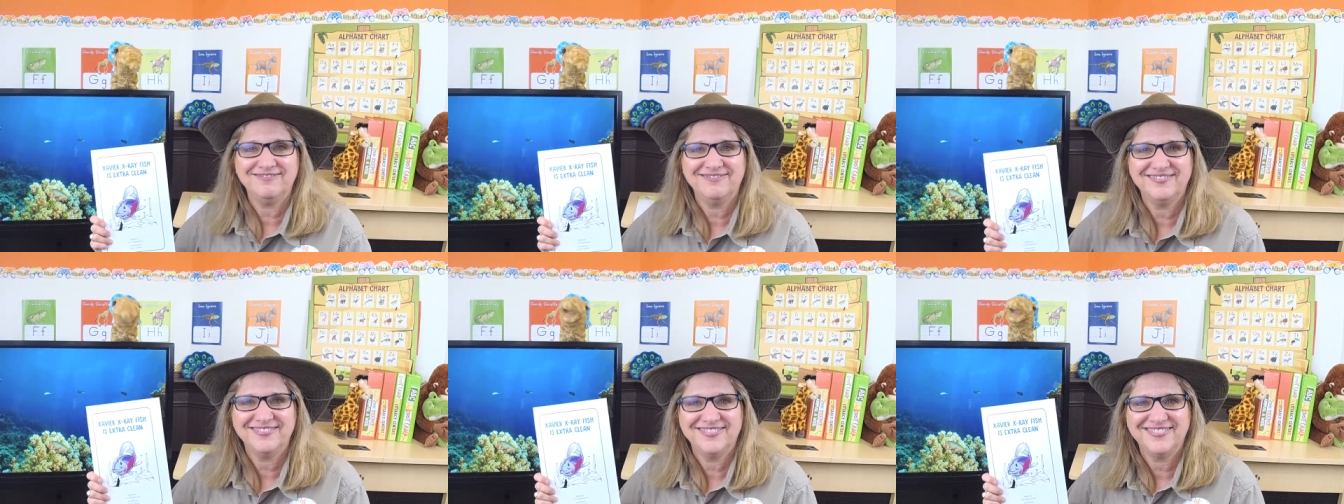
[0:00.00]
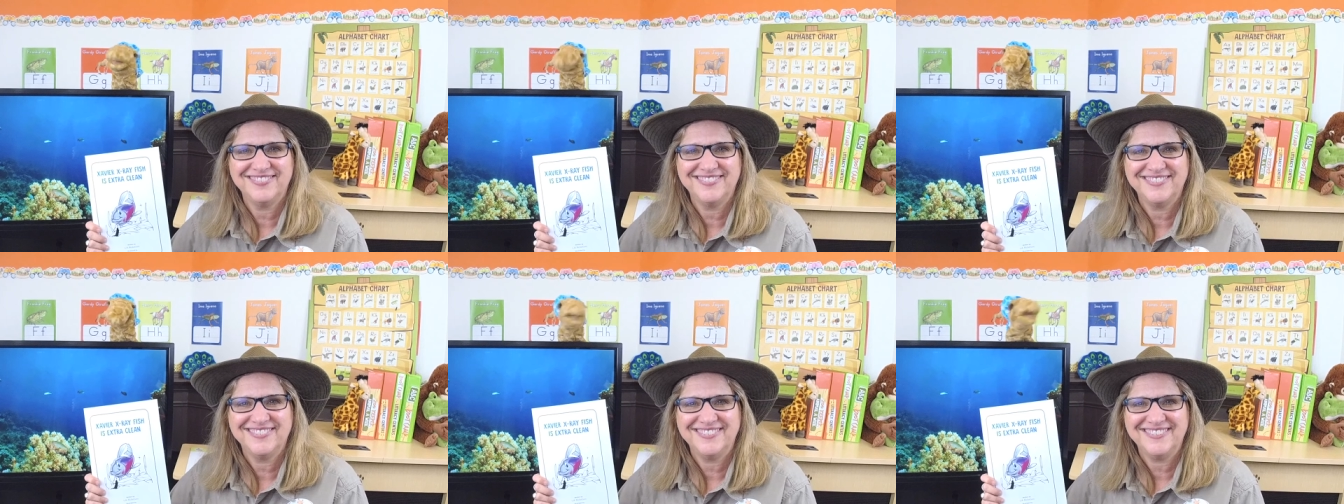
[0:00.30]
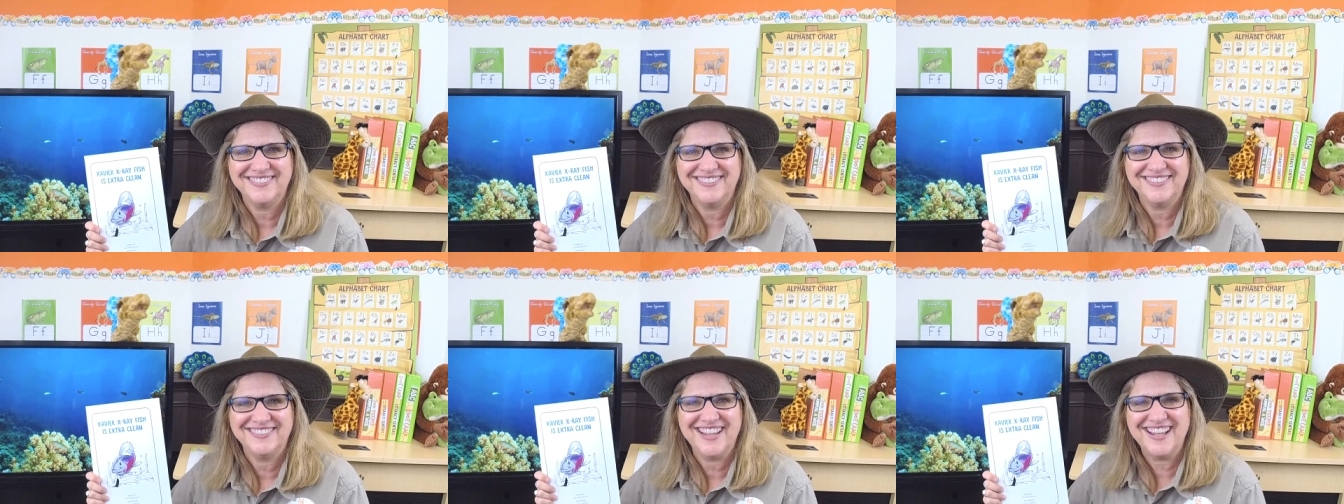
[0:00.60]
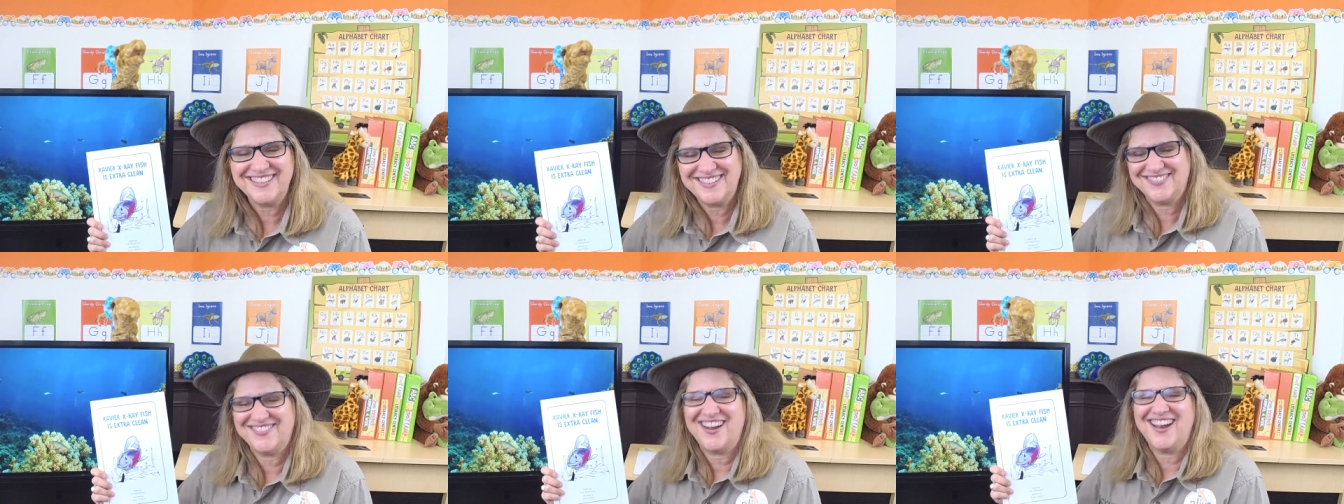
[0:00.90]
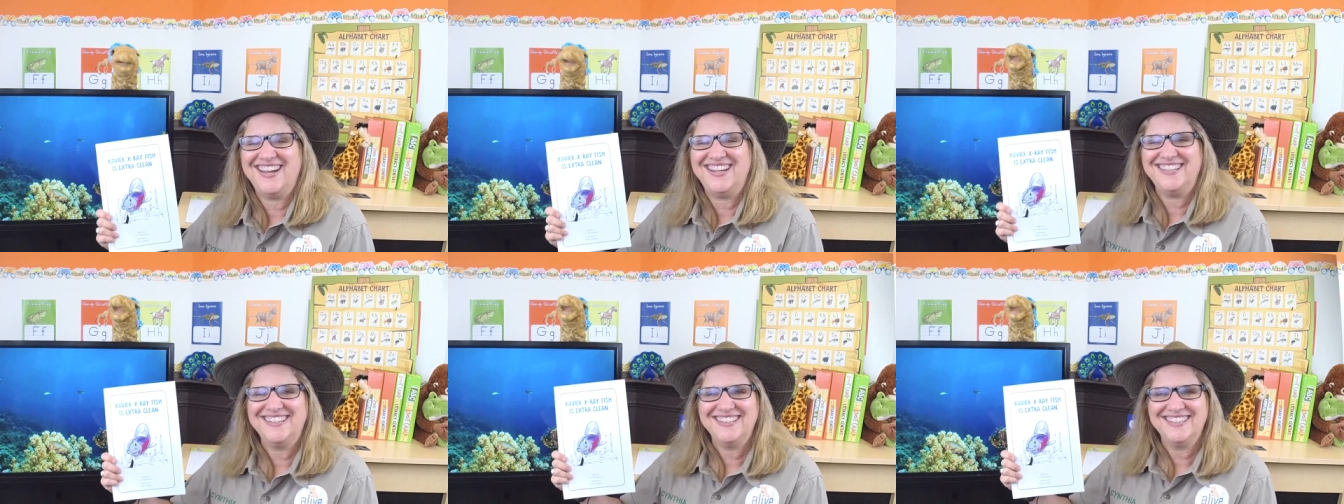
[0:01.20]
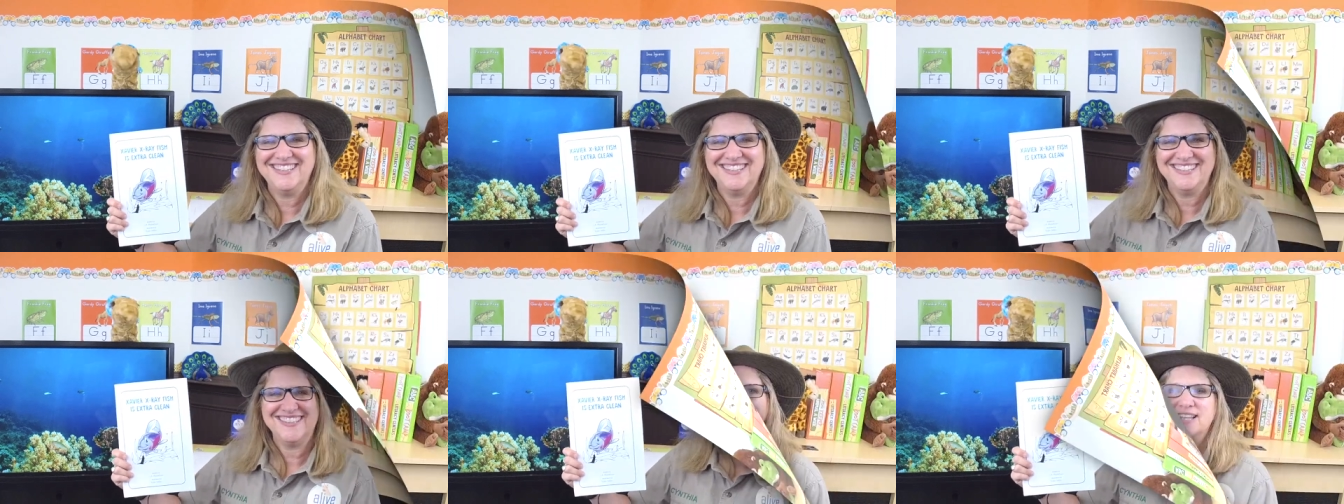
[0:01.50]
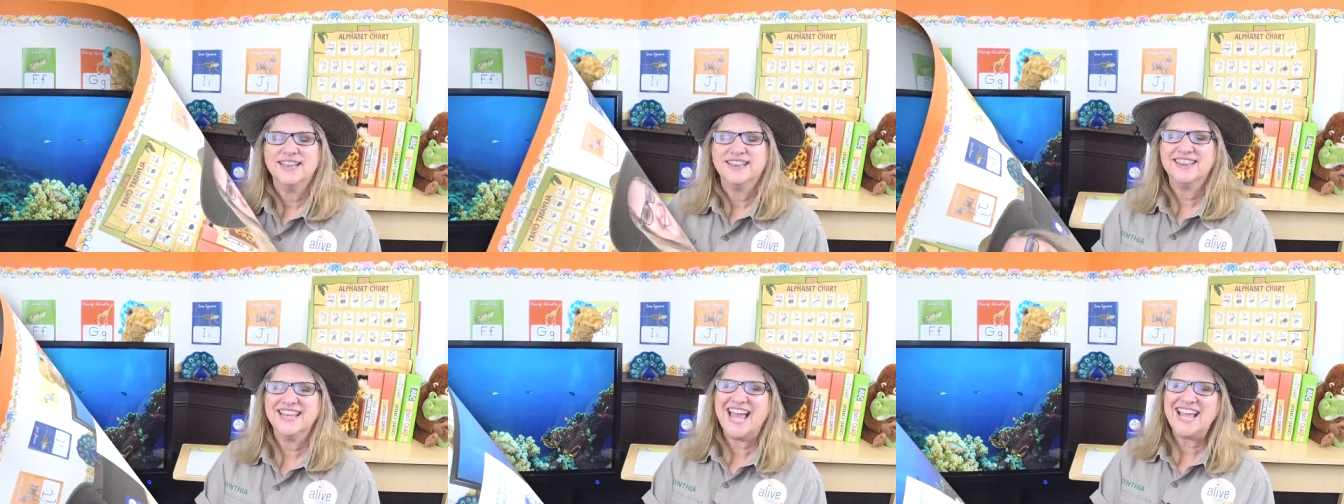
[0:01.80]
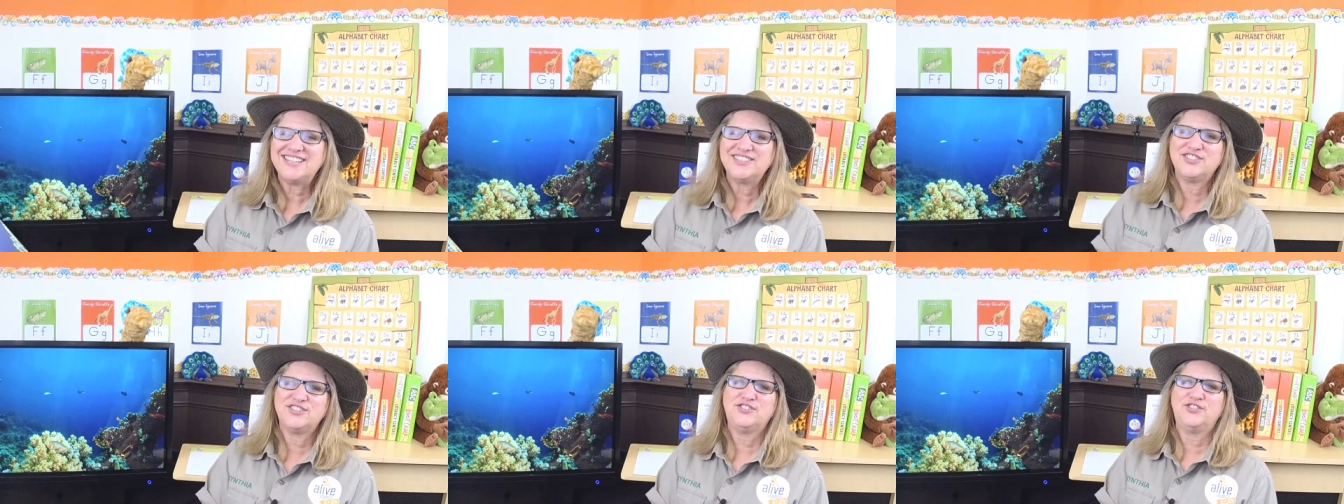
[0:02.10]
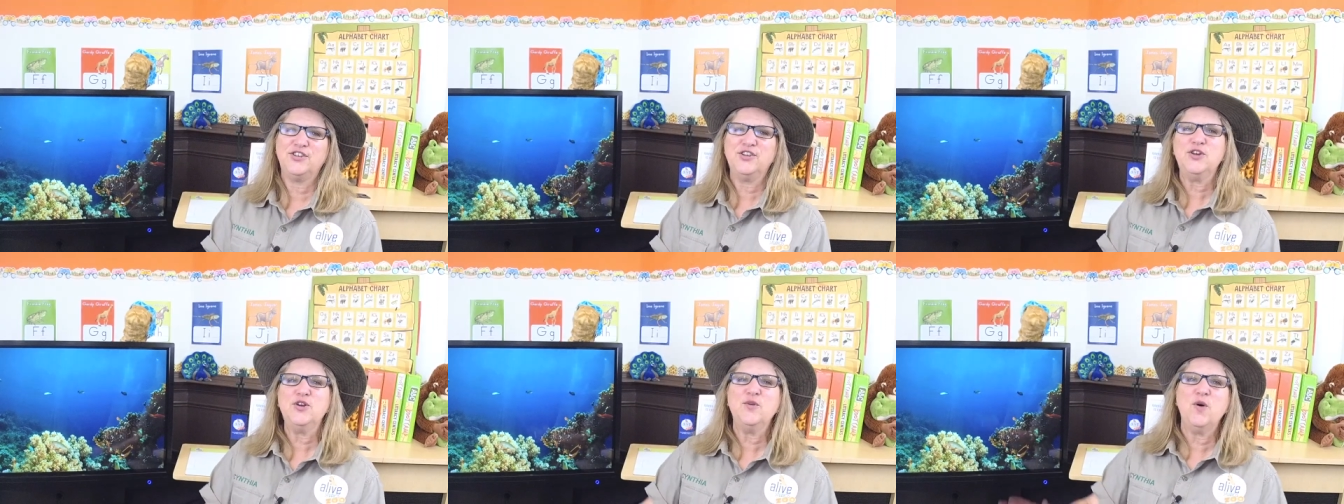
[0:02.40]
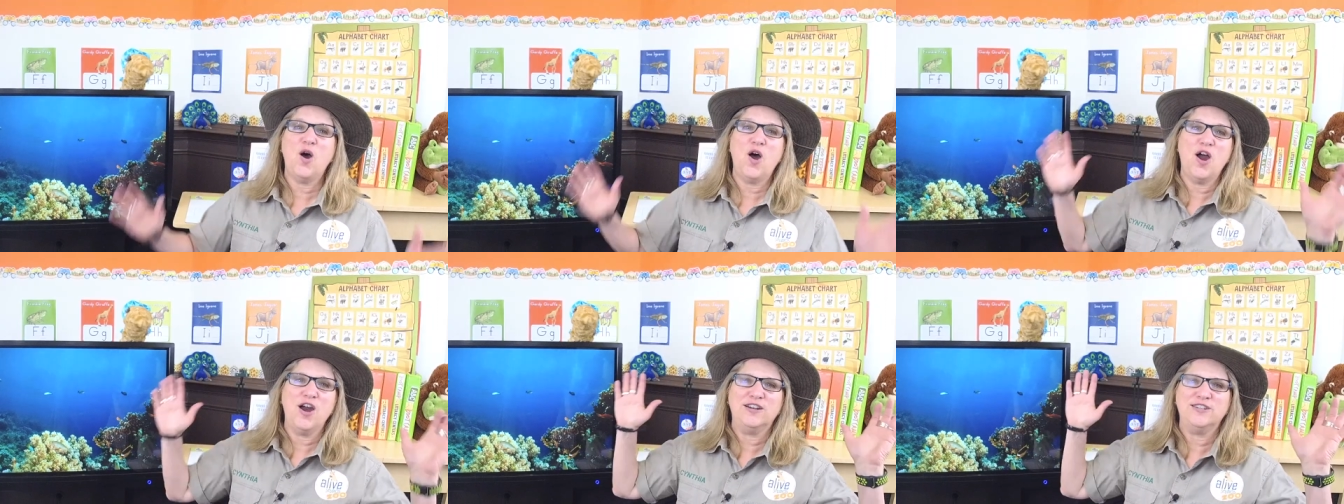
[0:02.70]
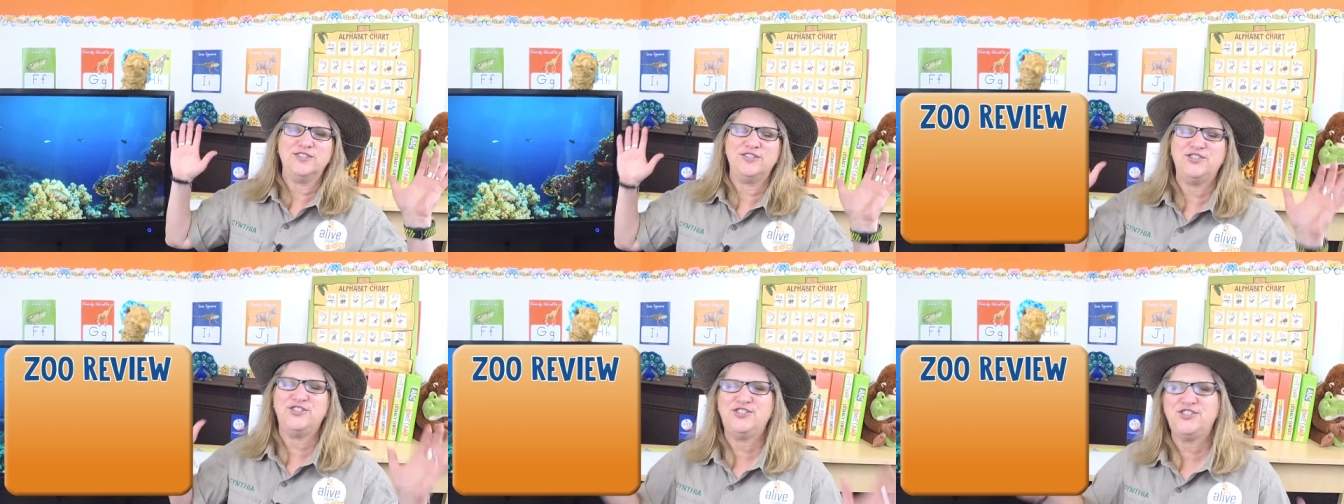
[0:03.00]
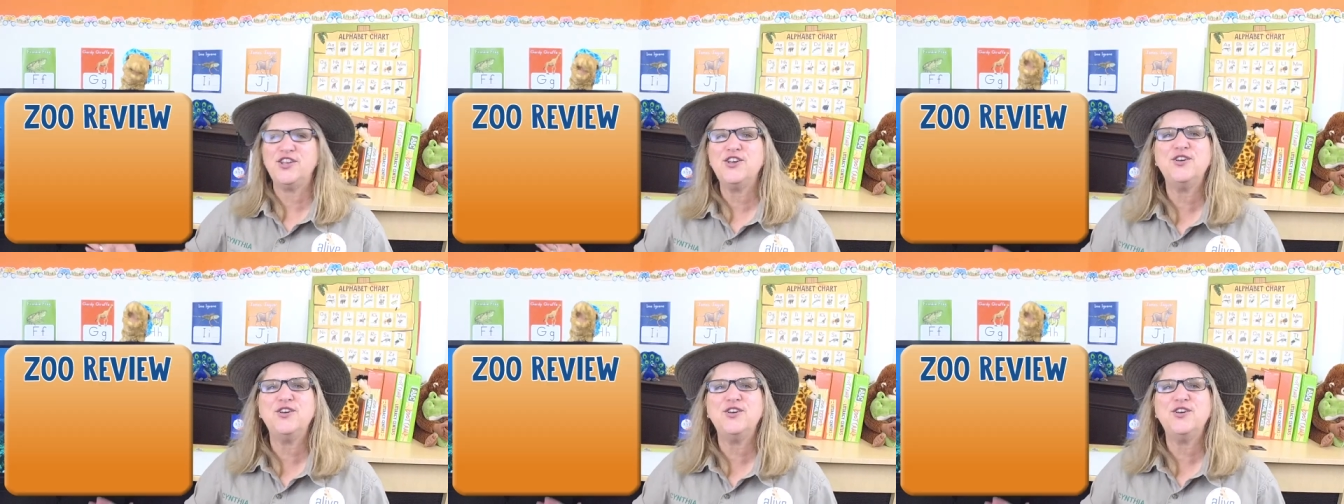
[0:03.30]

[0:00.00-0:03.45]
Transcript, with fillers: And read it. That's right. Yeah. Let's do our zoo,